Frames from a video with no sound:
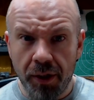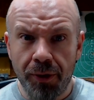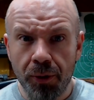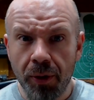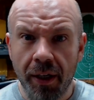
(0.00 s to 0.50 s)

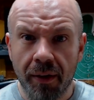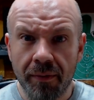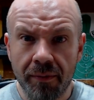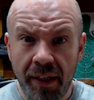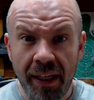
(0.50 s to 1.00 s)
trigger.
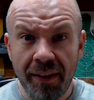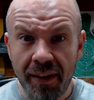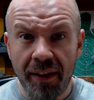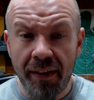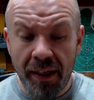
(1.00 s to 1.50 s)

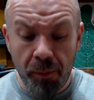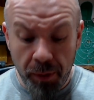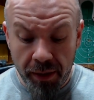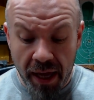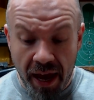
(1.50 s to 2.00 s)
It
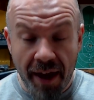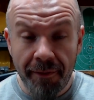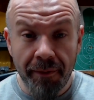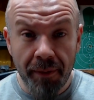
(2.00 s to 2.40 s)
will have